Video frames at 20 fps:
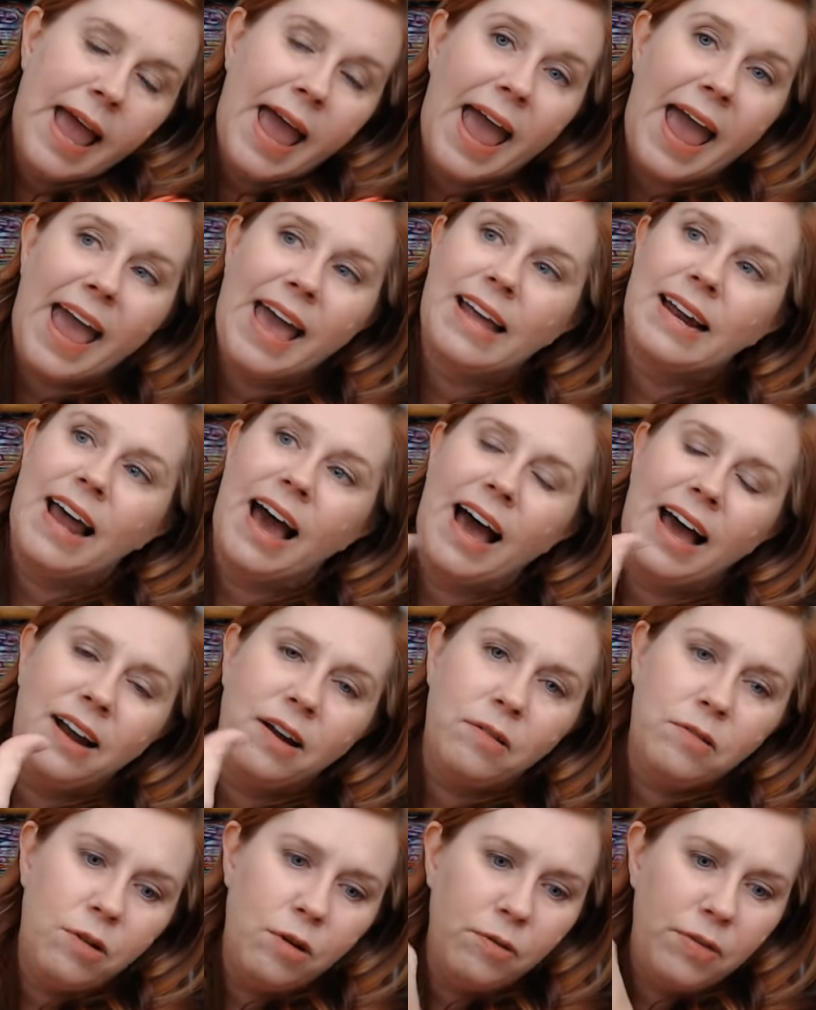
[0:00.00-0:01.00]
And I
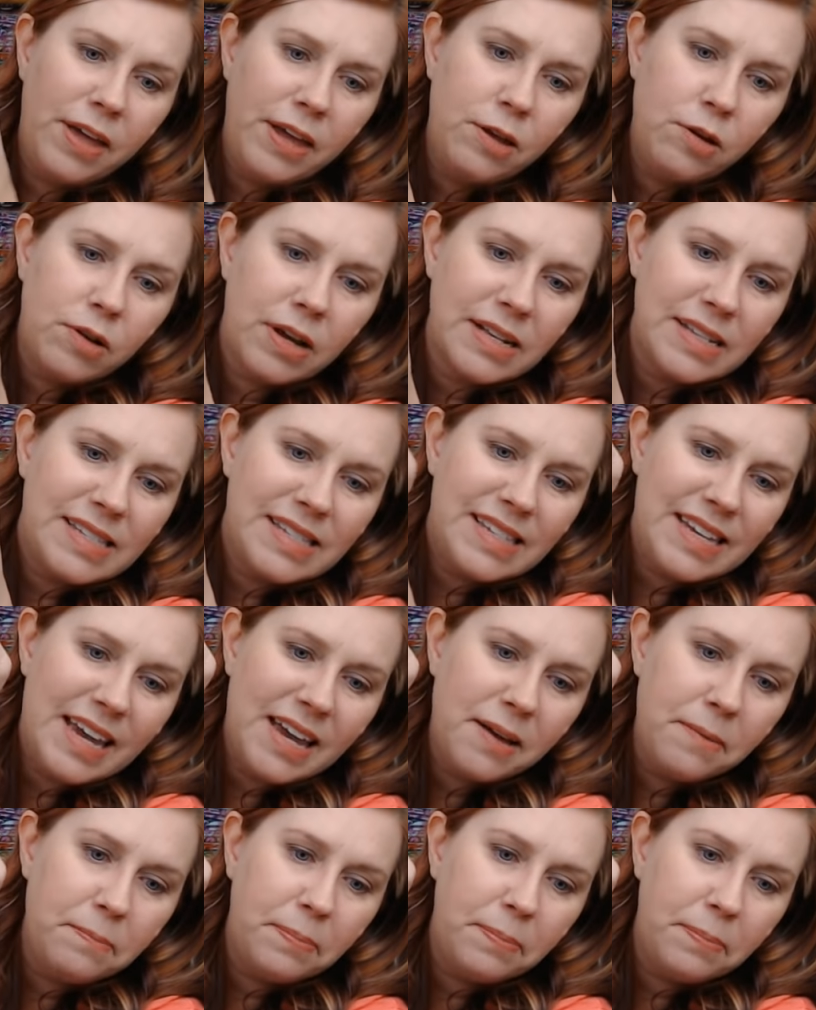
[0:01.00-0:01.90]
don't know that you can see it,